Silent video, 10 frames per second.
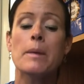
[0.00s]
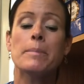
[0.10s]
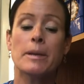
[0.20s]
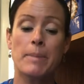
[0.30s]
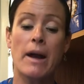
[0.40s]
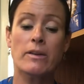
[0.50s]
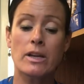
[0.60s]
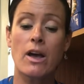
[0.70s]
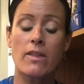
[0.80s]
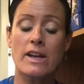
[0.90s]
But
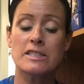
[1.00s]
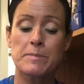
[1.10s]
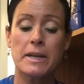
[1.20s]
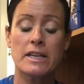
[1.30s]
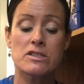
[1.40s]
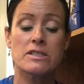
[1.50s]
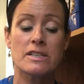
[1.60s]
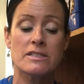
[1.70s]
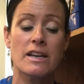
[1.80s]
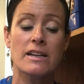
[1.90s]
apparently all that spinning just
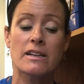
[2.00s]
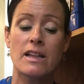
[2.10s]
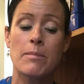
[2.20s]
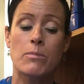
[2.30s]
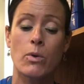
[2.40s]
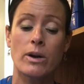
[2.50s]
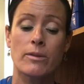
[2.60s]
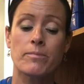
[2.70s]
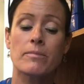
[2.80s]
excited Clem more.